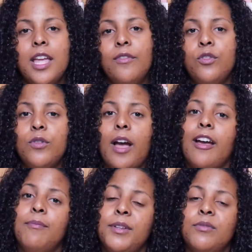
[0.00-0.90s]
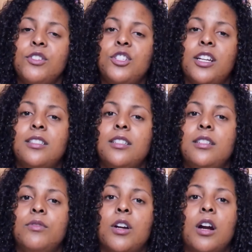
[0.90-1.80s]
If you have been rejected
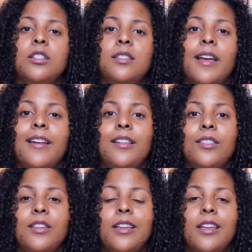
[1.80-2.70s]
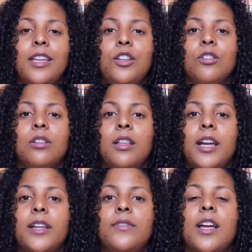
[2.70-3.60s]
in regards to anything in your
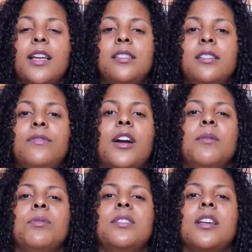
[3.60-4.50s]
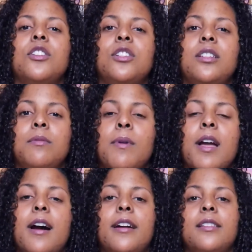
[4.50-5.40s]
life, that is divine protection in
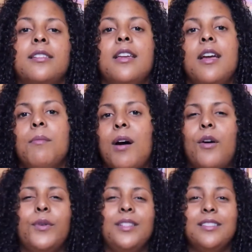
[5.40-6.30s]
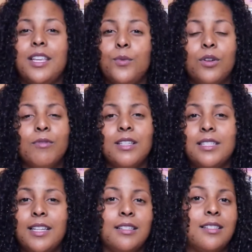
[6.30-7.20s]
my eyes. But always take what
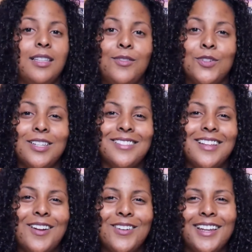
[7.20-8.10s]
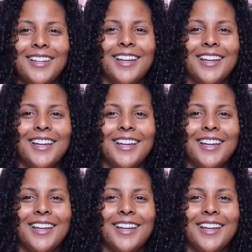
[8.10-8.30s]
resonates and leave what does not, right?